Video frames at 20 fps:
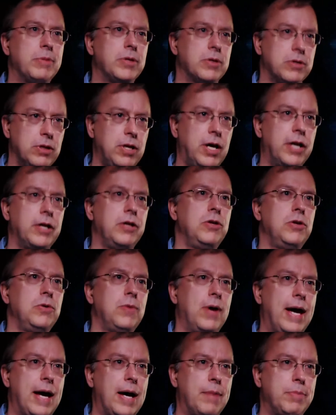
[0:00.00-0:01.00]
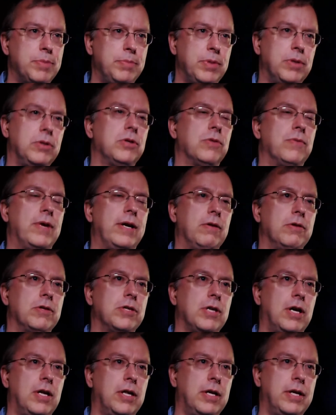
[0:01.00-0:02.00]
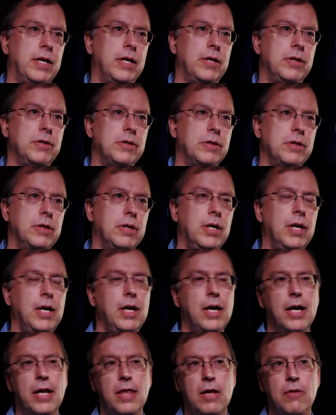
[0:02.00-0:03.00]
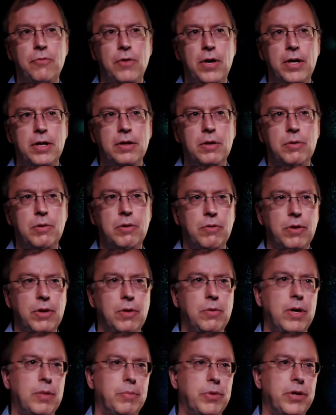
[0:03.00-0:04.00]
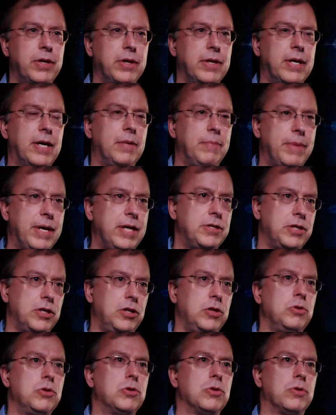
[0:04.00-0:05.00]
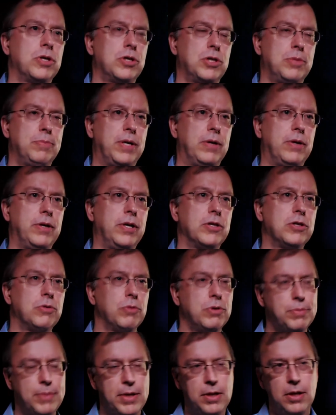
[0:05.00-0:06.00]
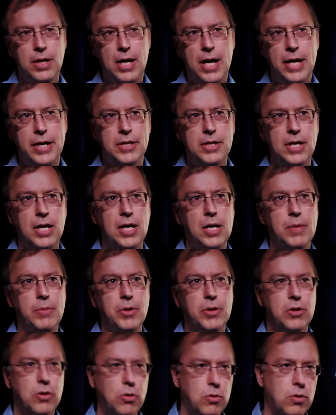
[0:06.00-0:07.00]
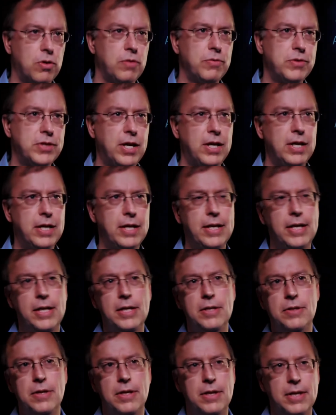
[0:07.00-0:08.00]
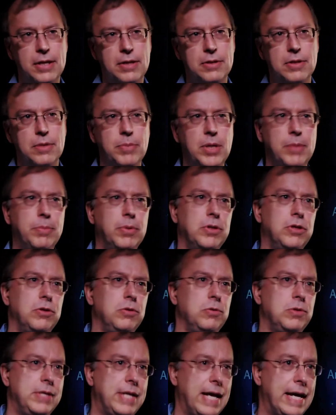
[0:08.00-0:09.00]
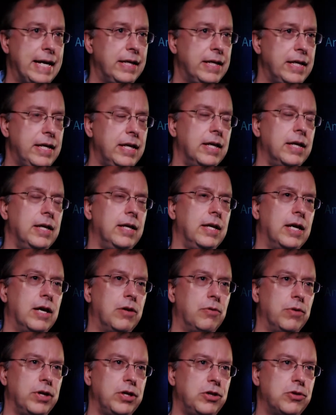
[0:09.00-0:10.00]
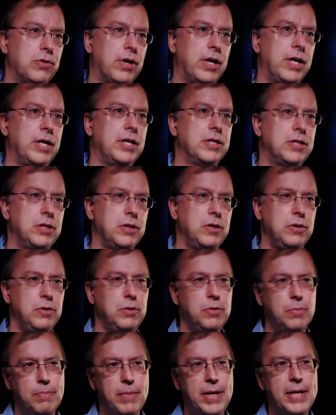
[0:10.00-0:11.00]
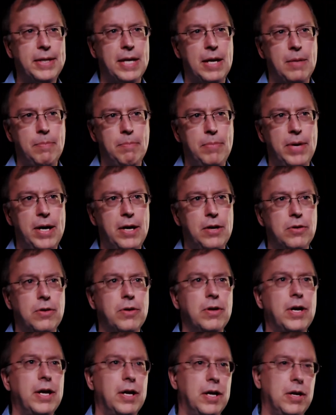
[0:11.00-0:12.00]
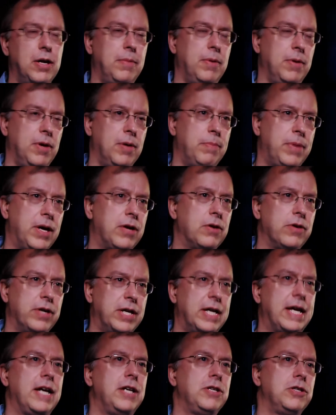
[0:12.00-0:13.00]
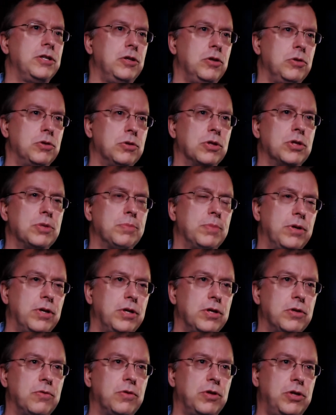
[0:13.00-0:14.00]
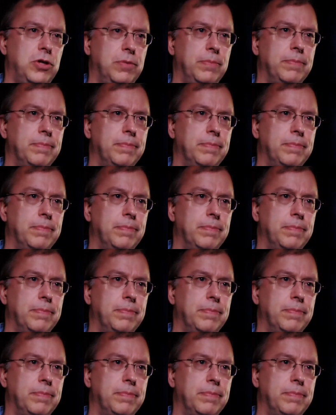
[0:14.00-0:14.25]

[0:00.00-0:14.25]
There's a lot of new apps built around Solid Edge. And then finally, we really want to bring you that amazing user experience. So we spent a lot of time on the core of Solid Edge, the things that people use daily, and really trying to make that better and a, a better engaging user experience for you.